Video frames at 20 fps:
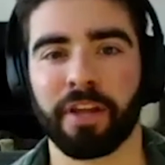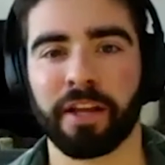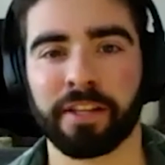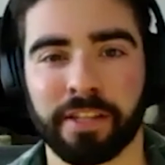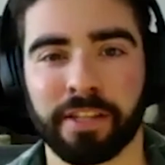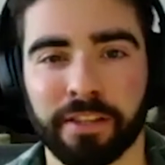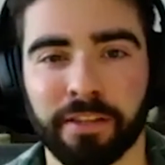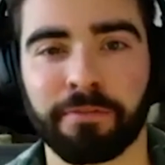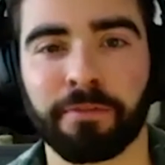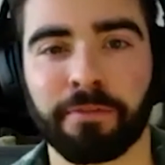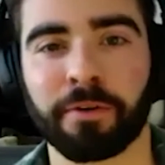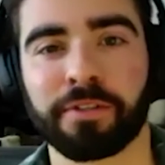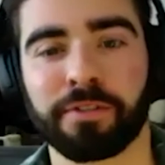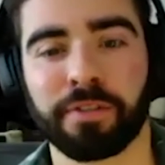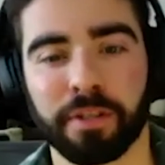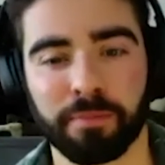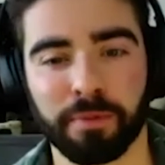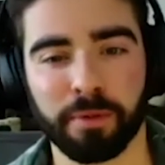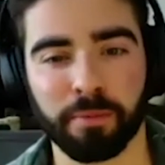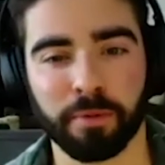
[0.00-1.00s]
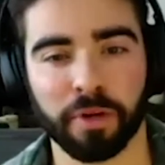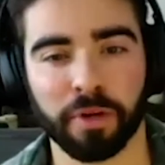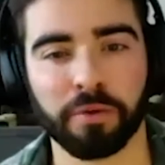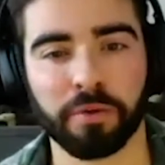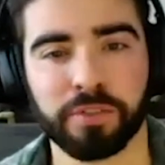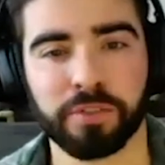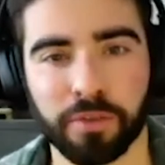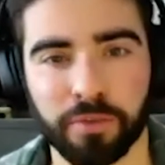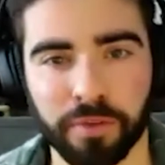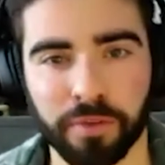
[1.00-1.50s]
That's not the first thing people
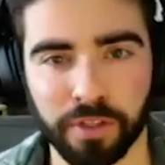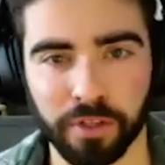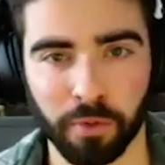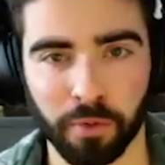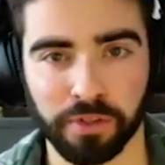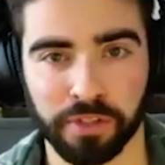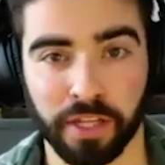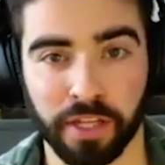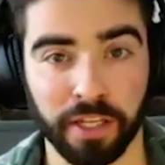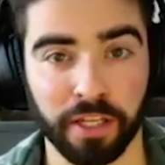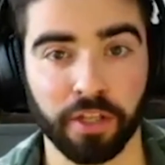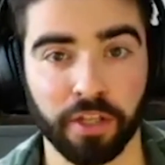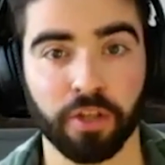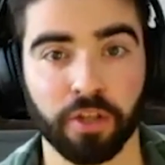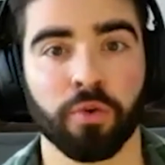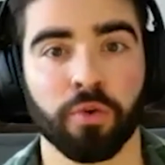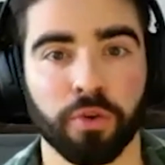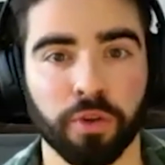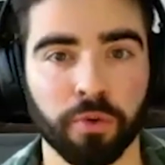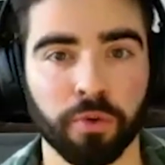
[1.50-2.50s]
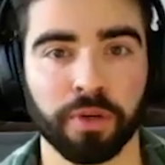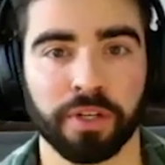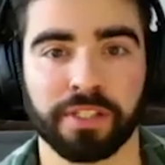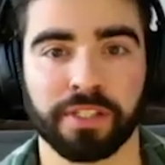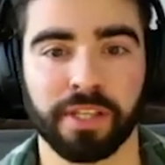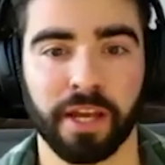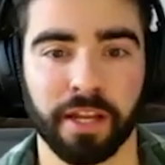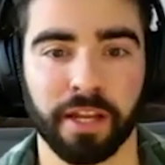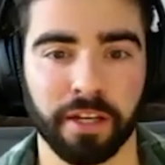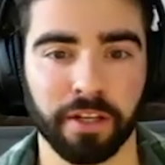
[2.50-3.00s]
go to. It's always they need new, new,
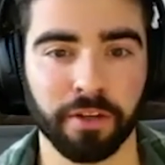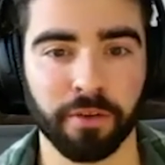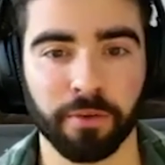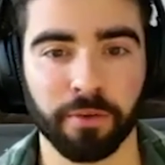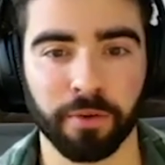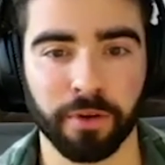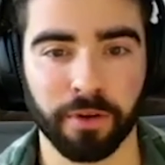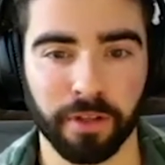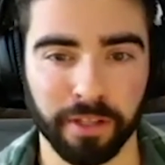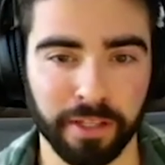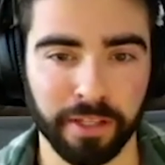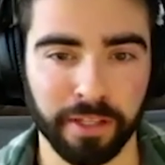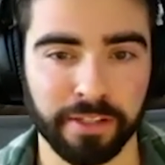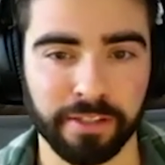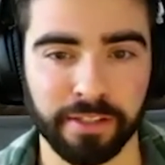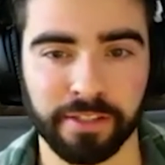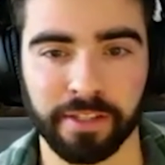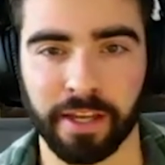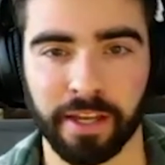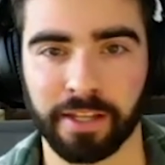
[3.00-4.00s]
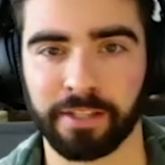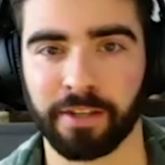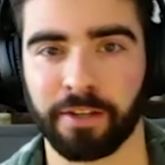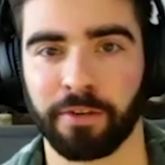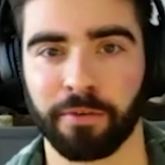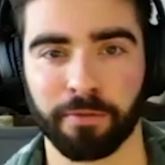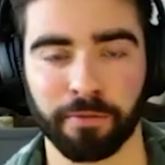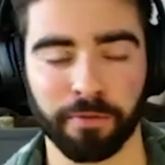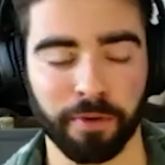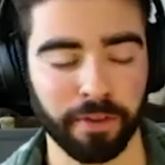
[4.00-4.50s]
exciting, new leads. It's like, are
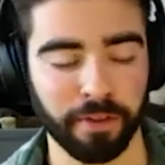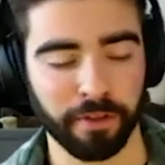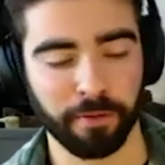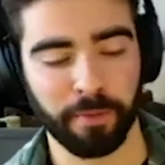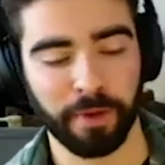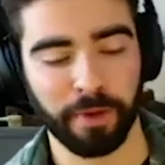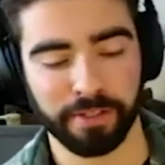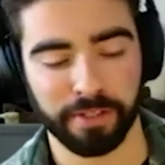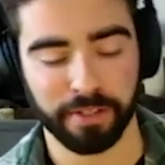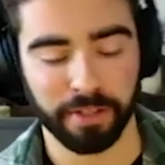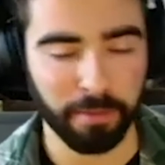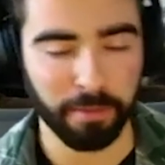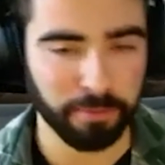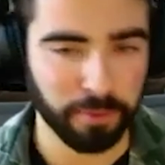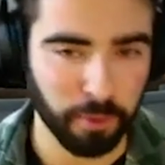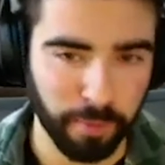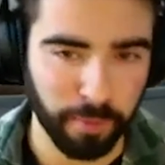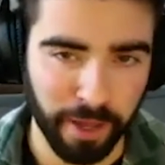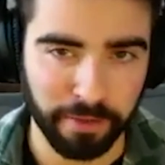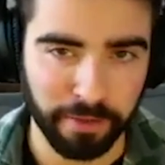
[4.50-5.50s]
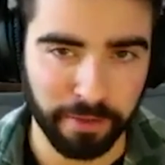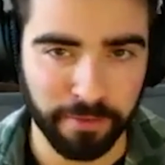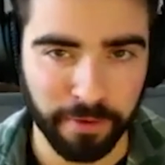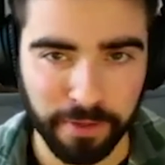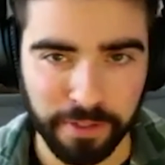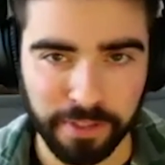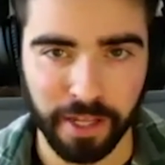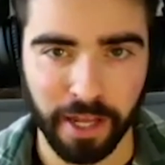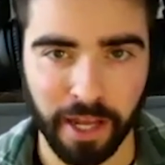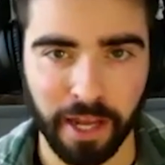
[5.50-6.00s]
you afraid that you messed it up so bad the
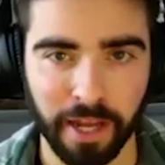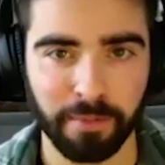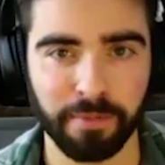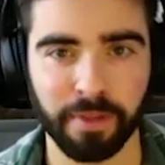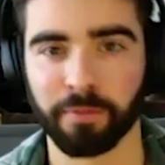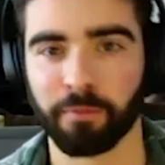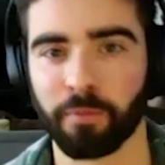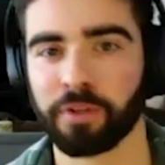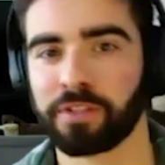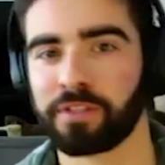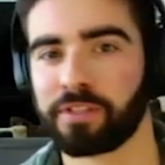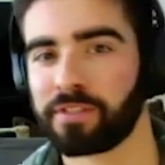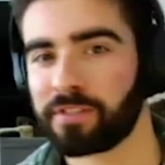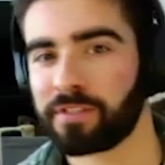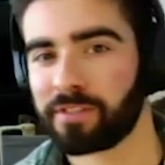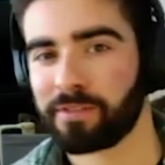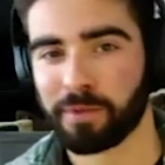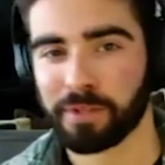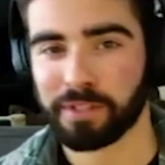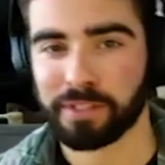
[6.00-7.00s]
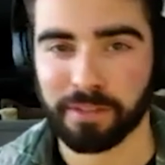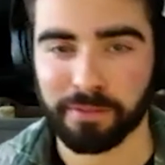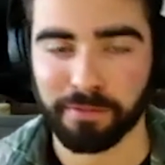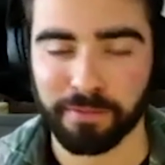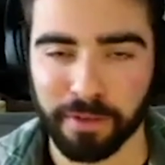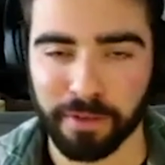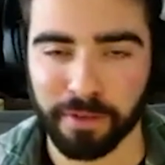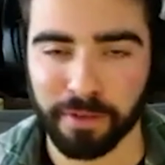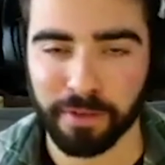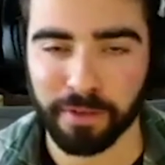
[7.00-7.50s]
first time? Then what's what's the
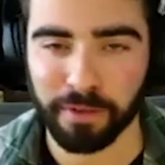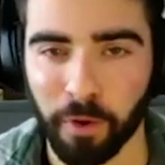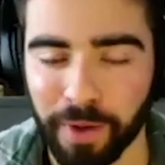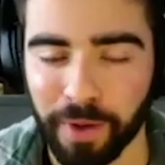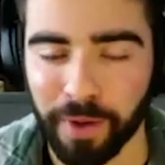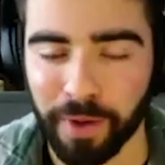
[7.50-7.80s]
fear right.